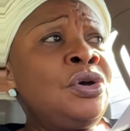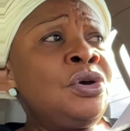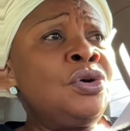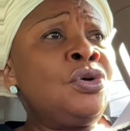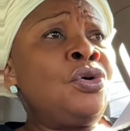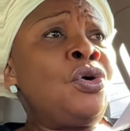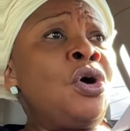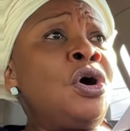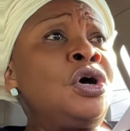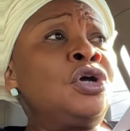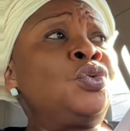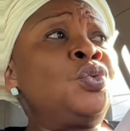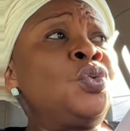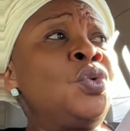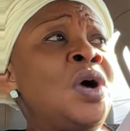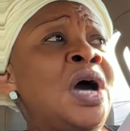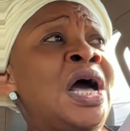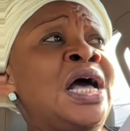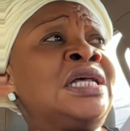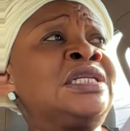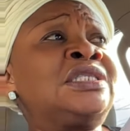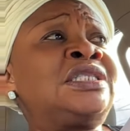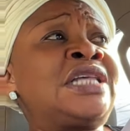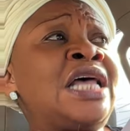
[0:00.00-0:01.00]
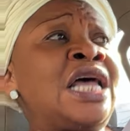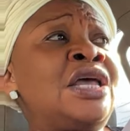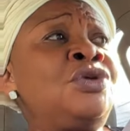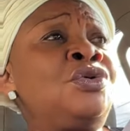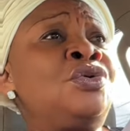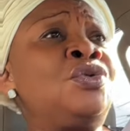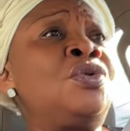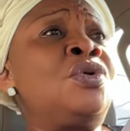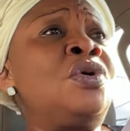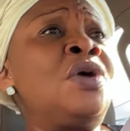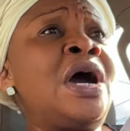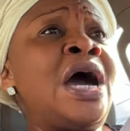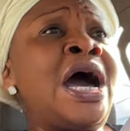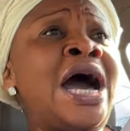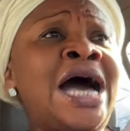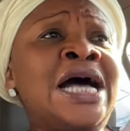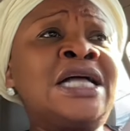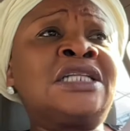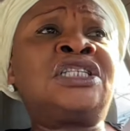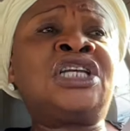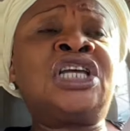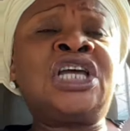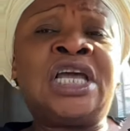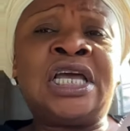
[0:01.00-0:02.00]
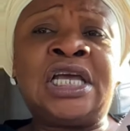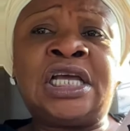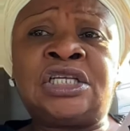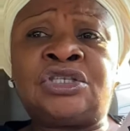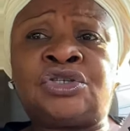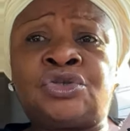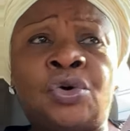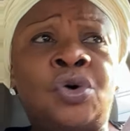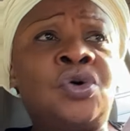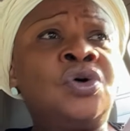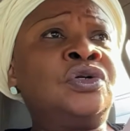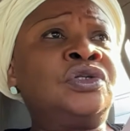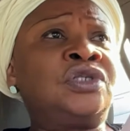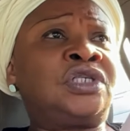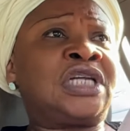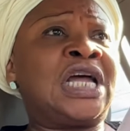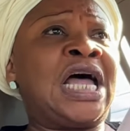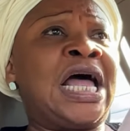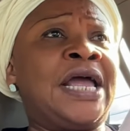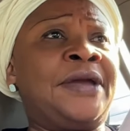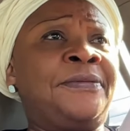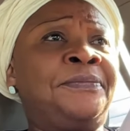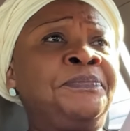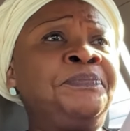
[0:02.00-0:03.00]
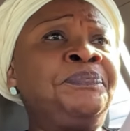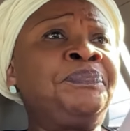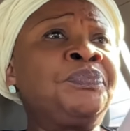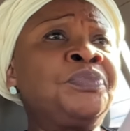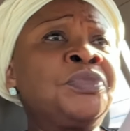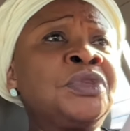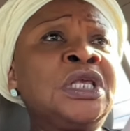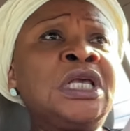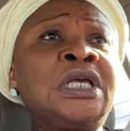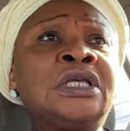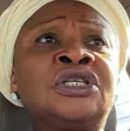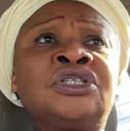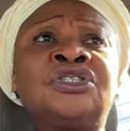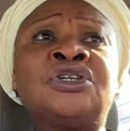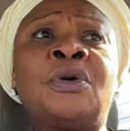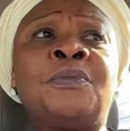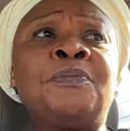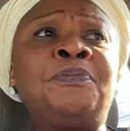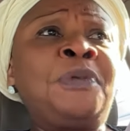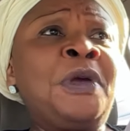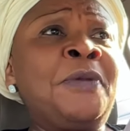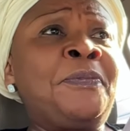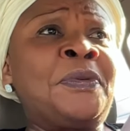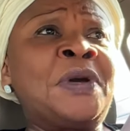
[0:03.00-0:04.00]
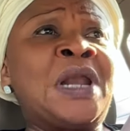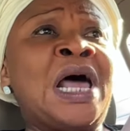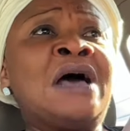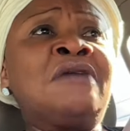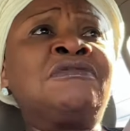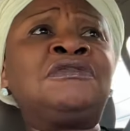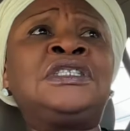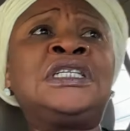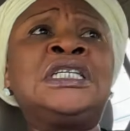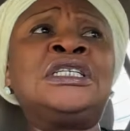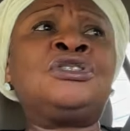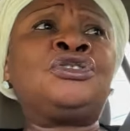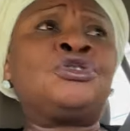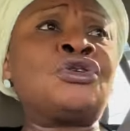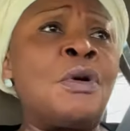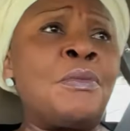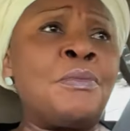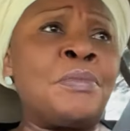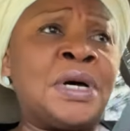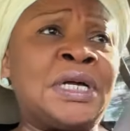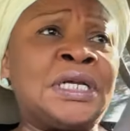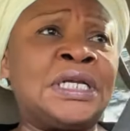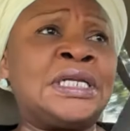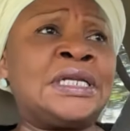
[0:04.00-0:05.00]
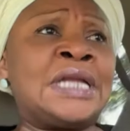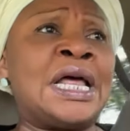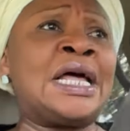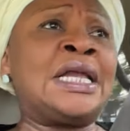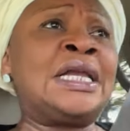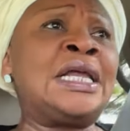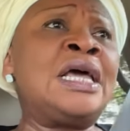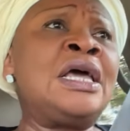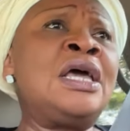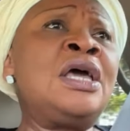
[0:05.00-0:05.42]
God will answer you at his own time. Some people, I've seen somebody that